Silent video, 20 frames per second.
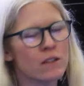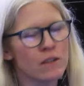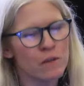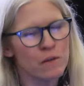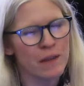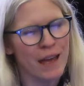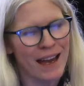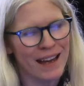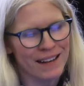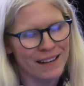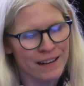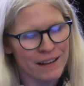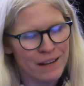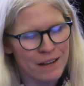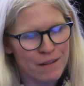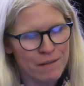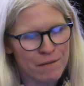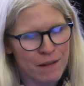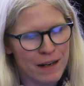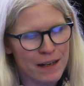do that,
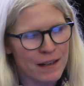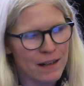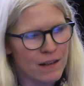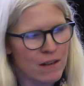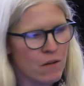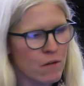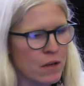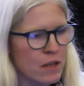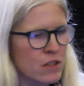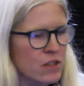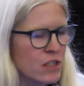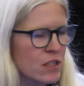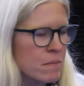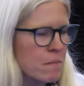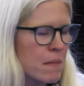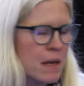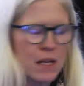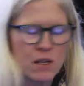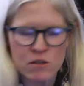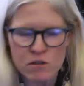right? You could just
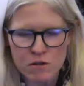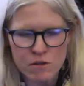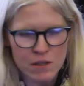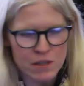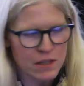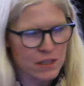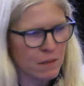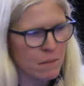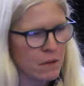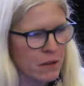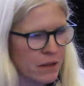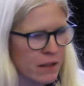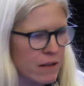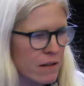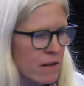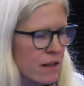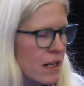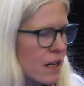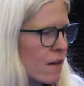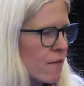measure the
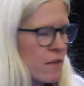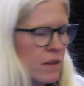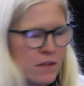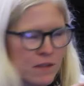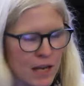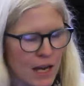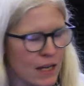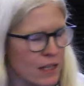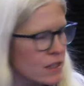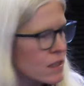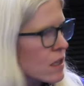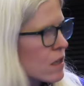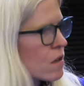similarity of the text